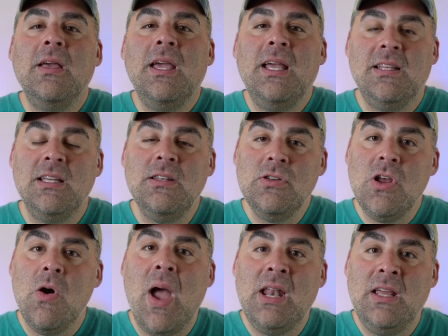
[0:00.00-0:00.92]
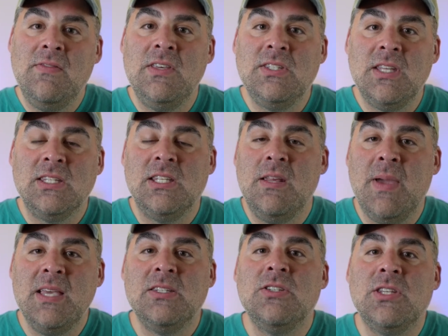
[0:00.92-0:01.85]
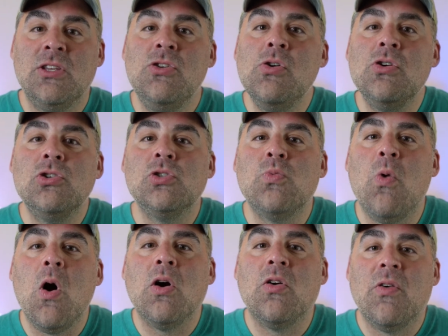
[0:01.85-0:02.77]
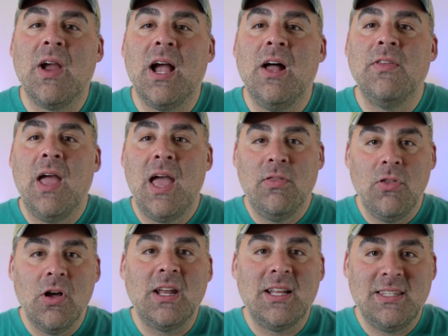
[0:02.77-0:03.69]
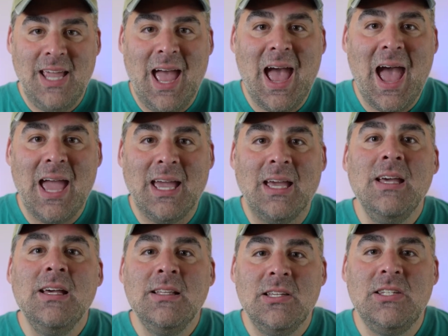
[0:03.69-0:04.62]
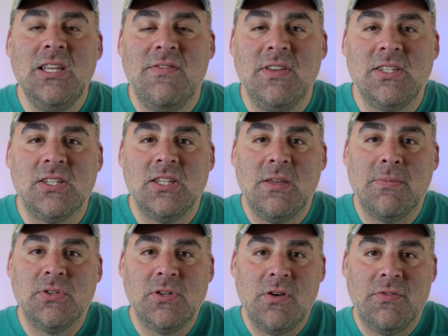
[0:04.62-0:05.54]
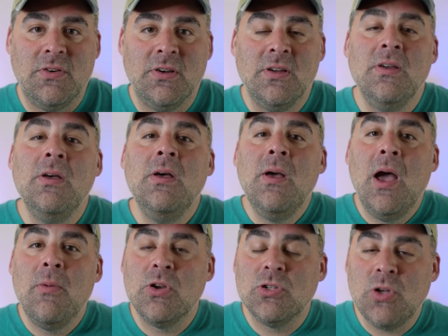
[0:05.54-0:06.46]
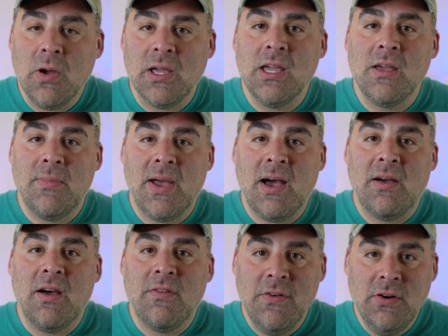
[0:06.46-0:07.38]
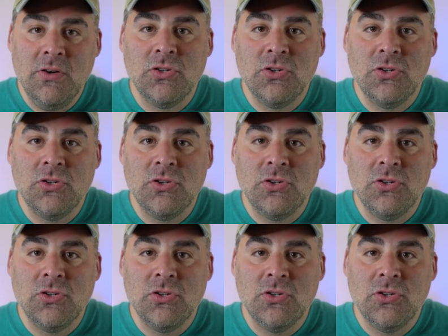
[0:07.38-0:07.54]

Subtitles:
didn't know any of these things, and he basically said, you can just walk around and look at a tag to see if it's a sleeper sofa. And when you're talking about a furniture